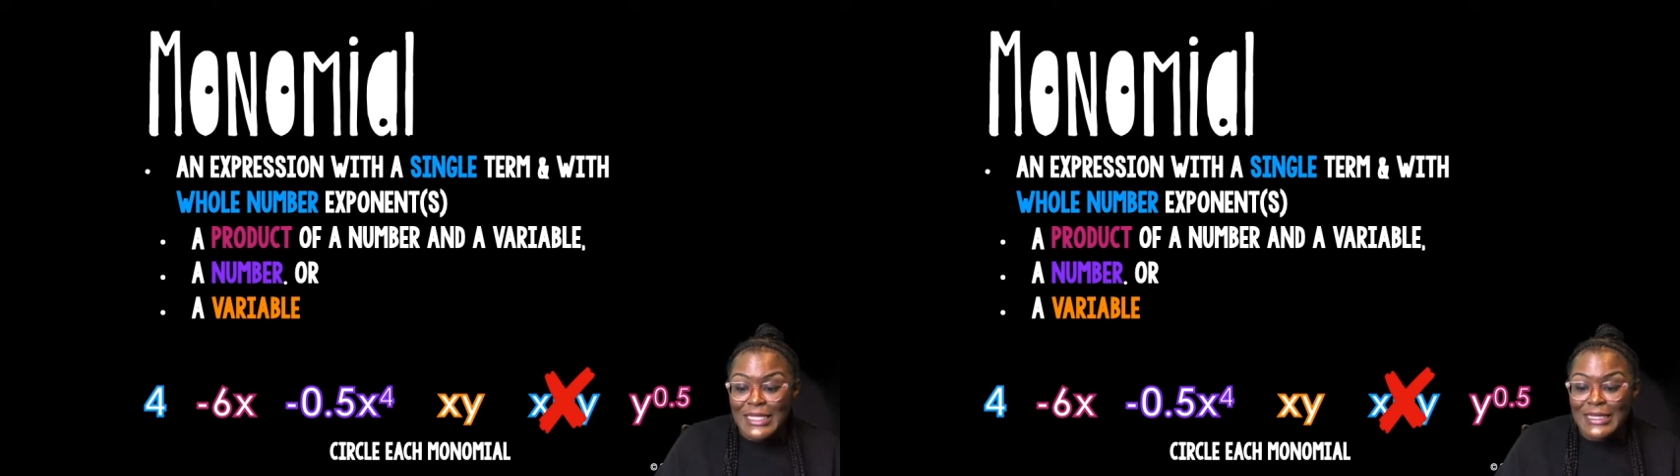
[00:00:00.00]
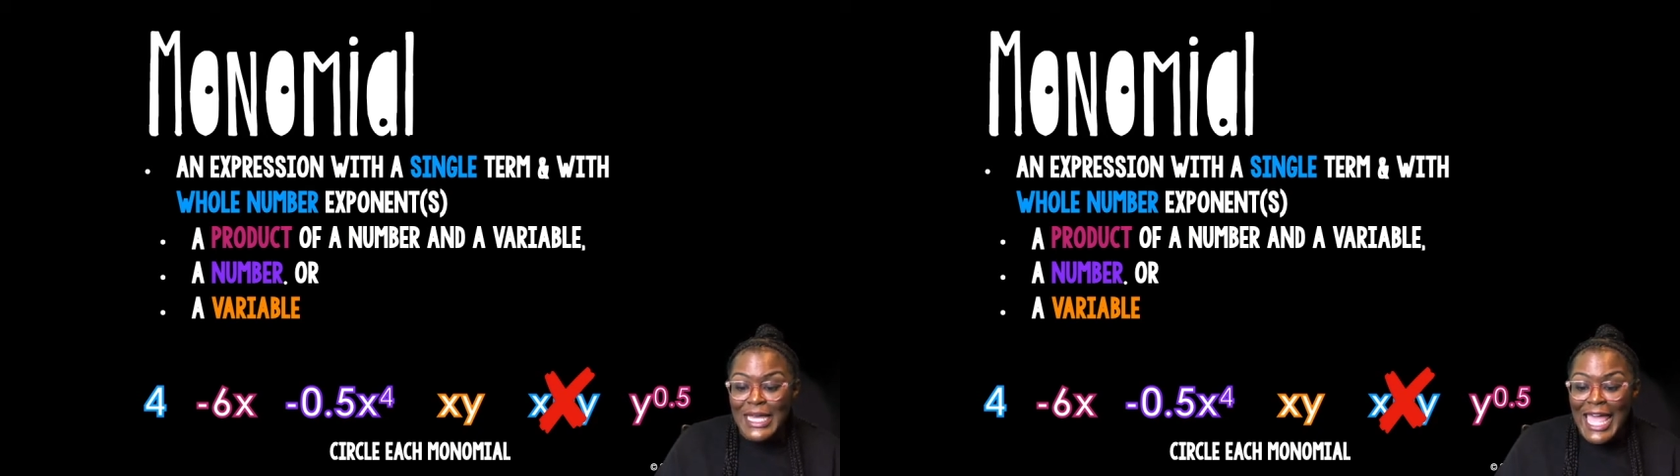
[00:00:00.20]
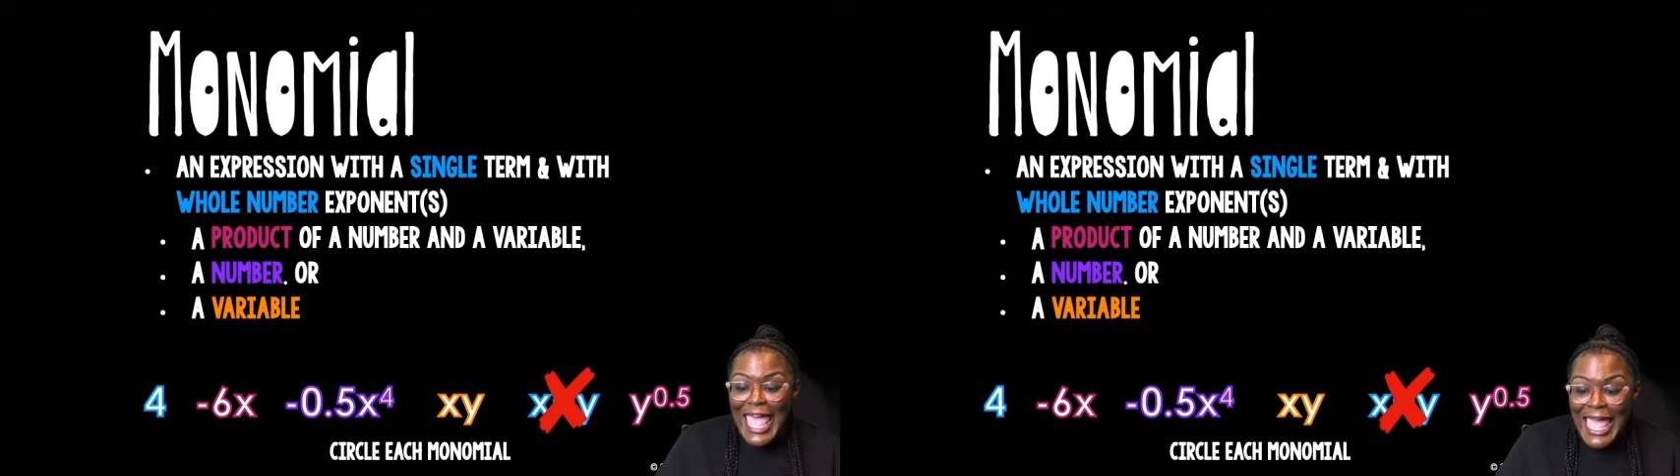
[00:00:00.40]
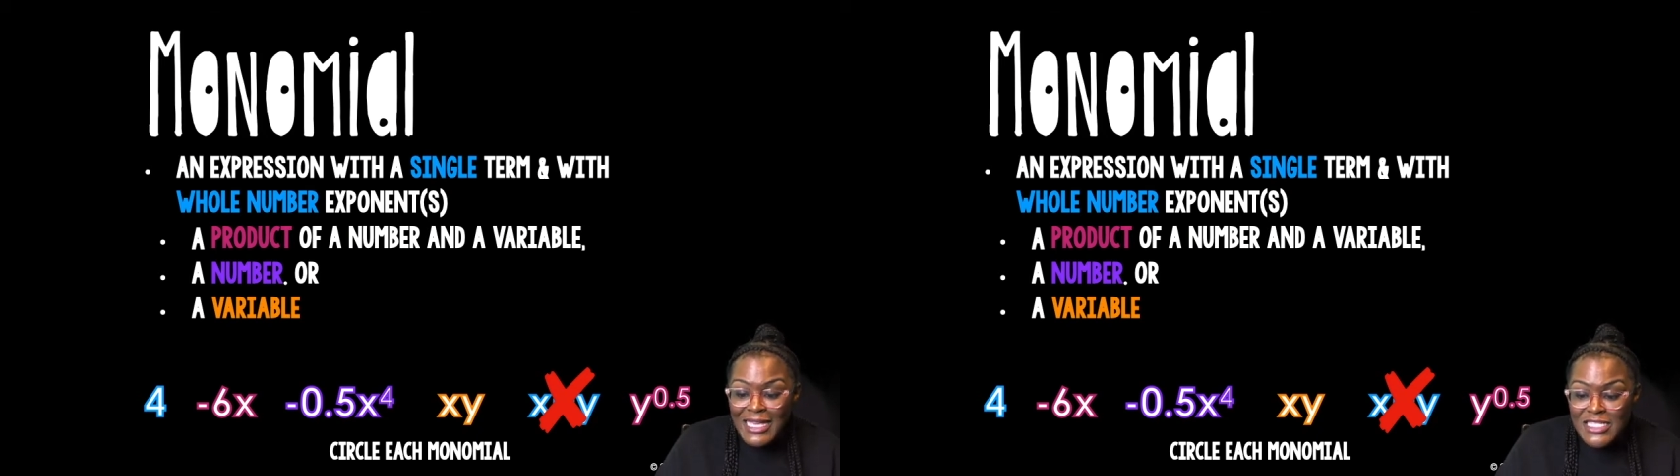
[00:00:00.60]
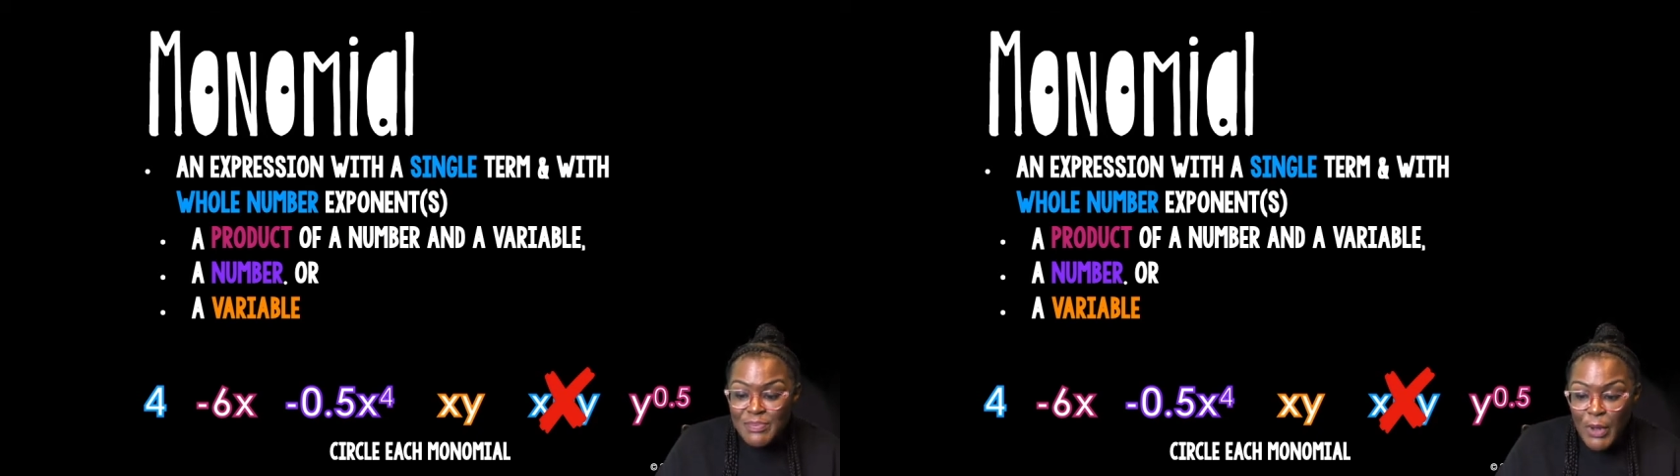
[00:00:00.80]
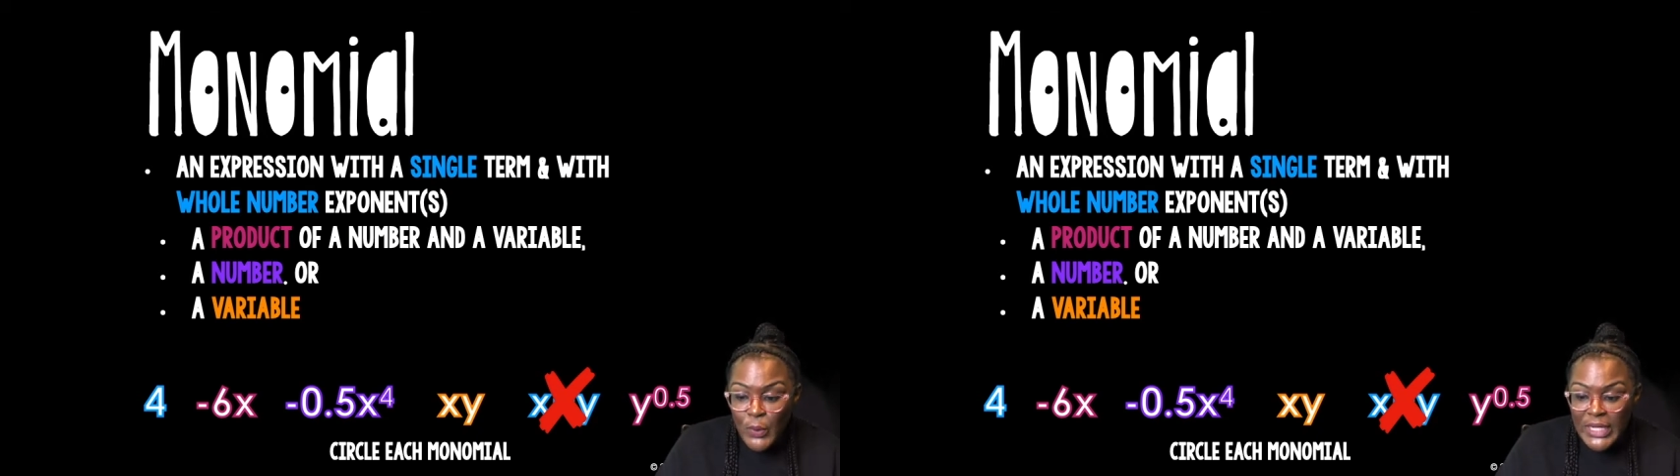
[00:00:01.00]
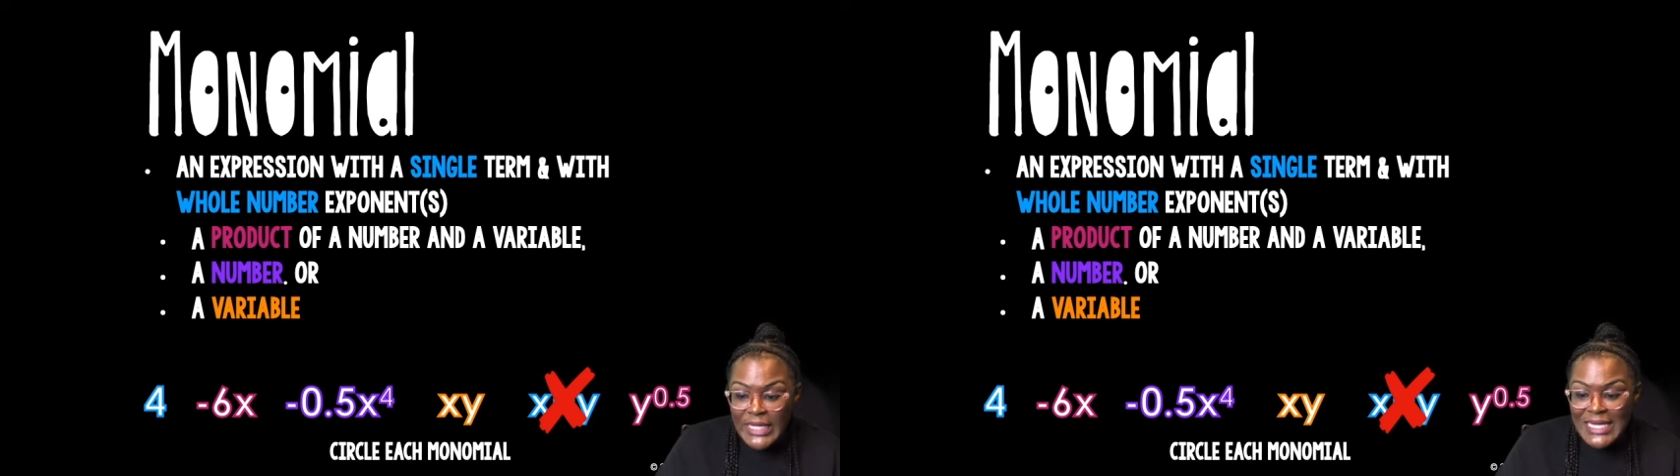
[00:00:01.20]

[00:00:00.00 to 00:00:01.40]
the exponent